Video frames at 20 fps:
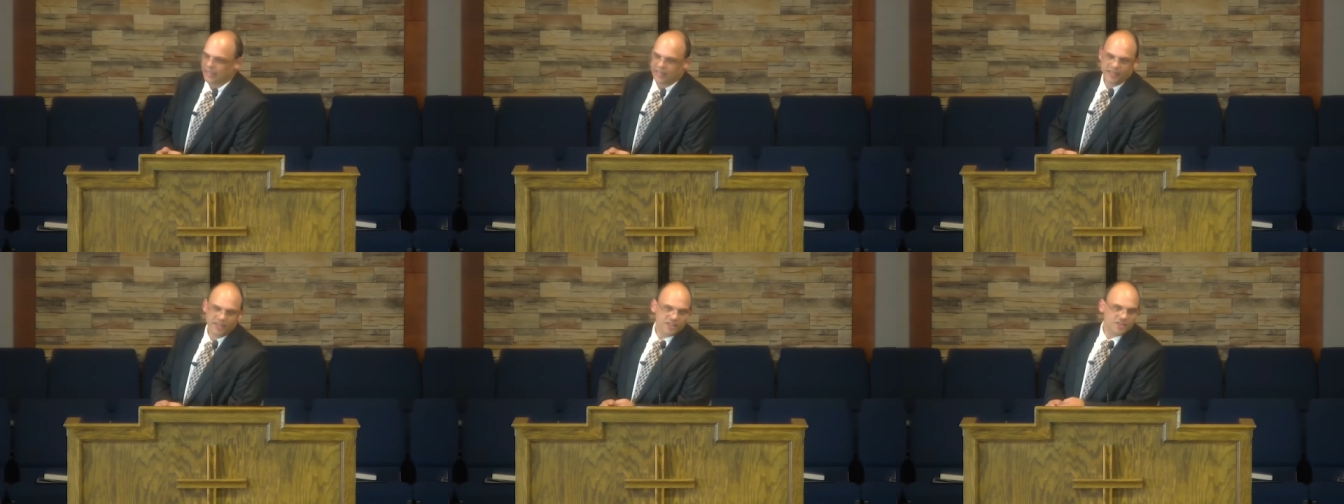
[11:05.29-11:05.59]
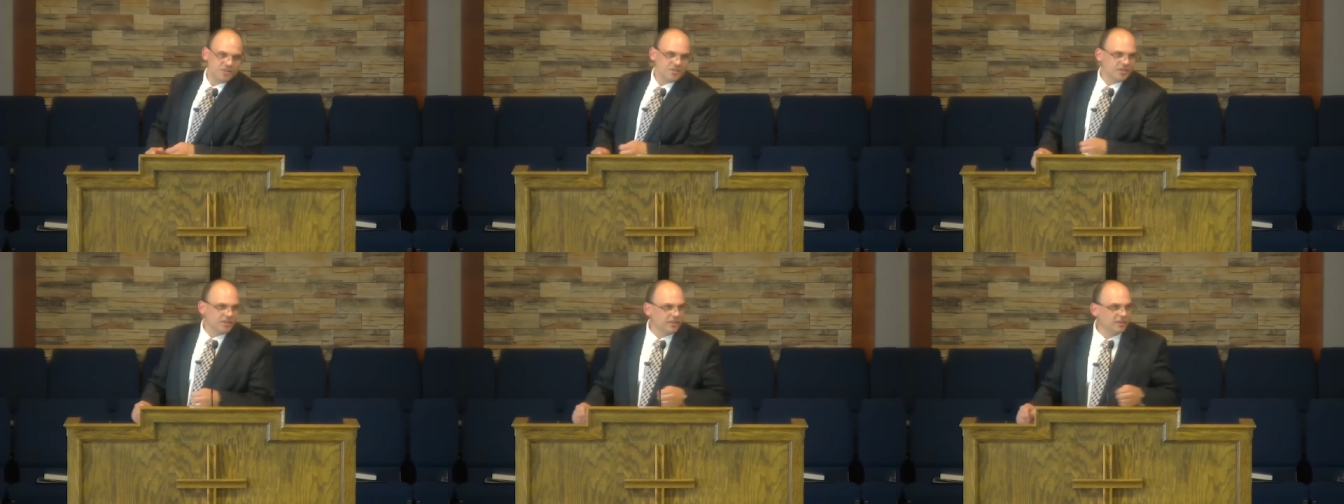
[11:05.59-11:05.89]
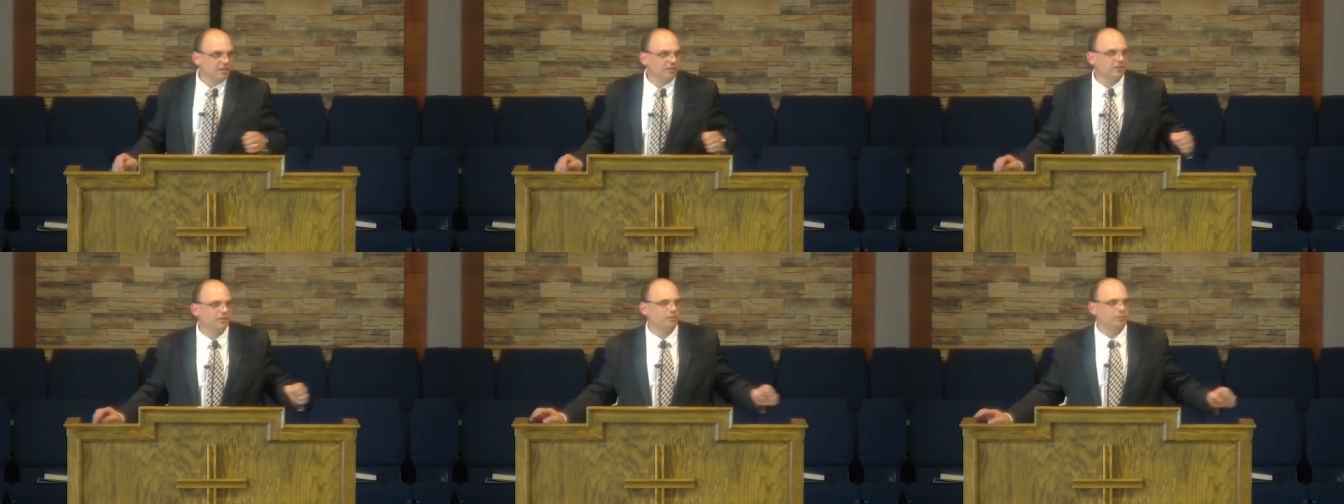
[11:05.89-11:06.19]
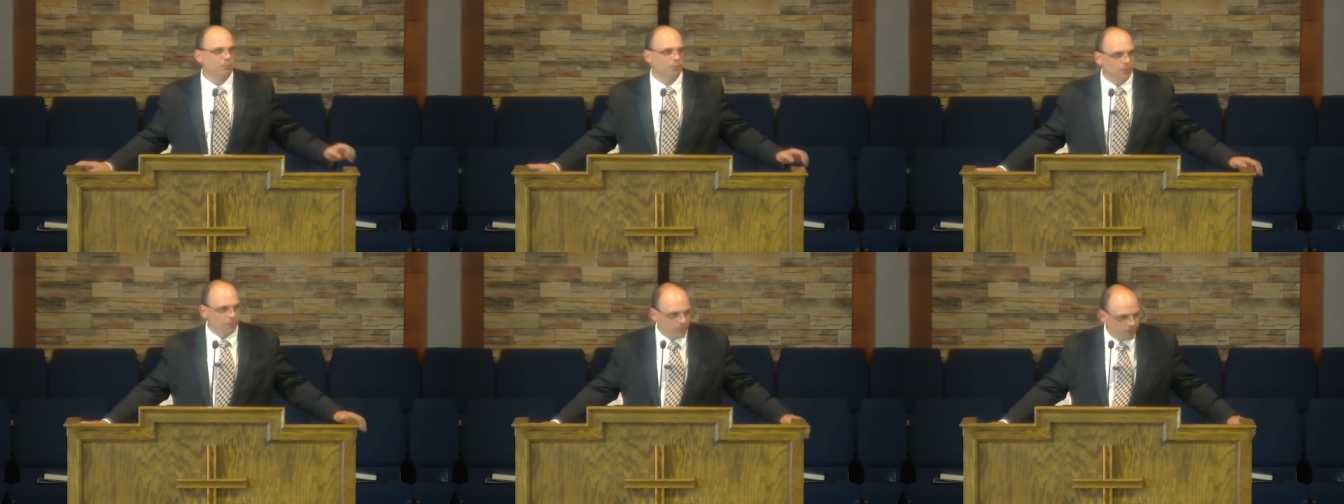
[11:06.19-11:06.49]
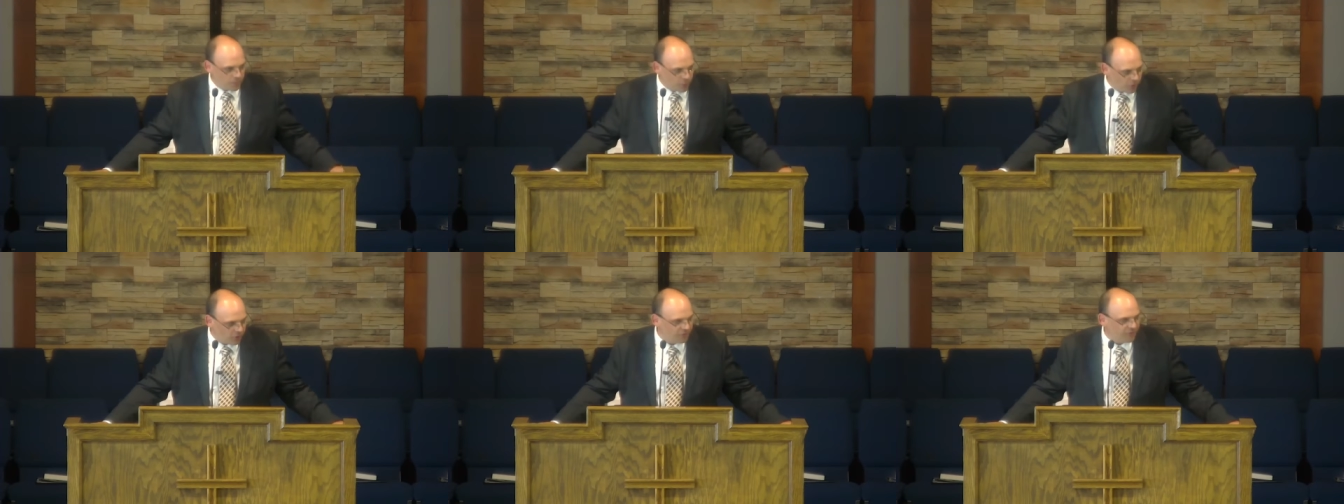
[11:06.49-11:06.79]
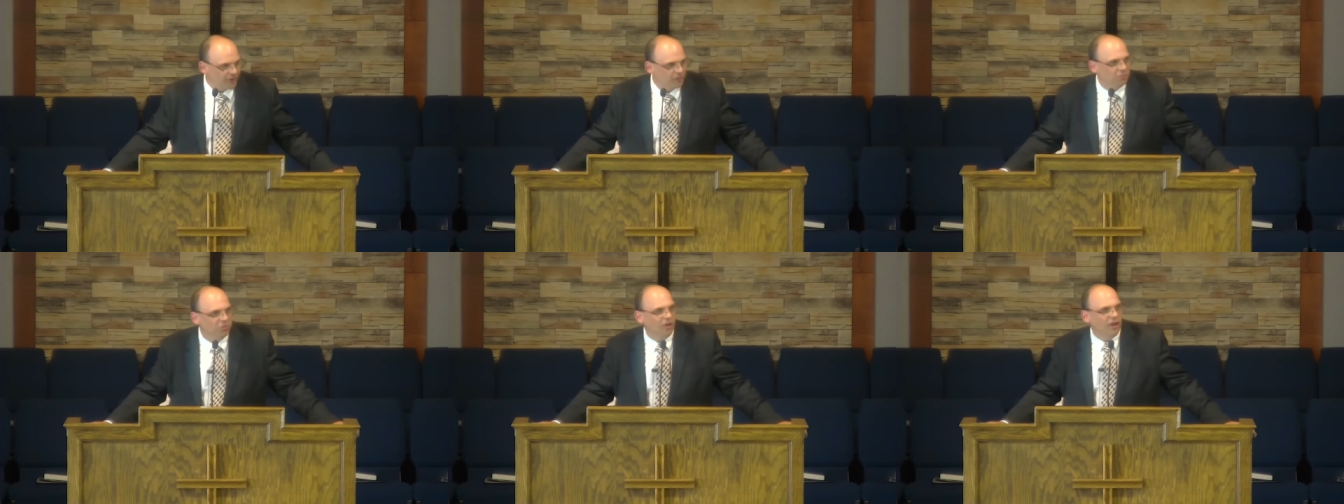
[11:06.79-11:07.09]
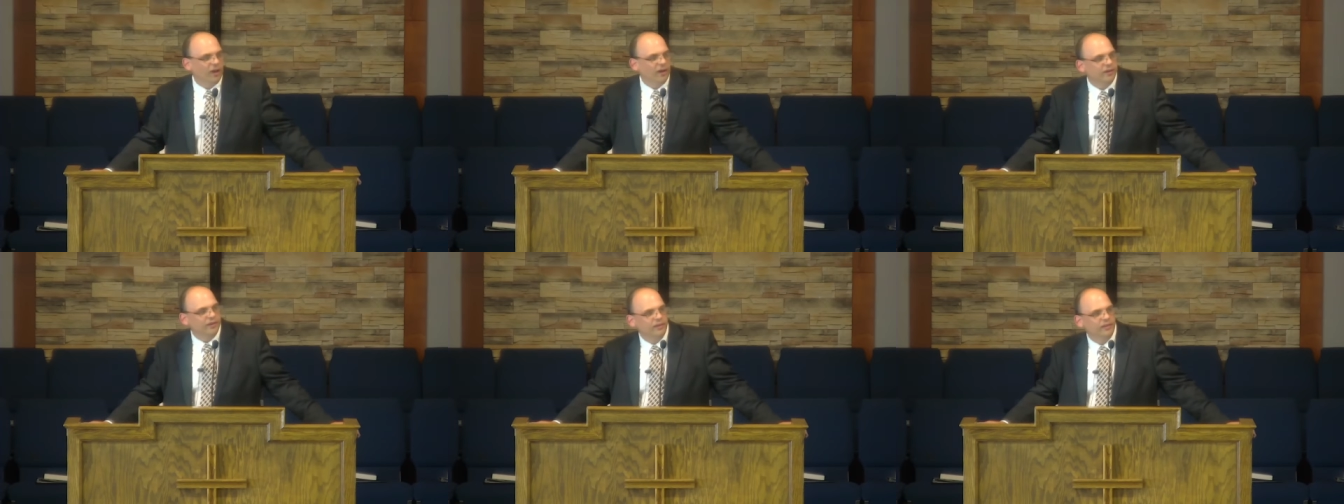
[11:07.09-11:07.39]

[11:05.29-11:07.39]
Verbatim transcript: his perfect blood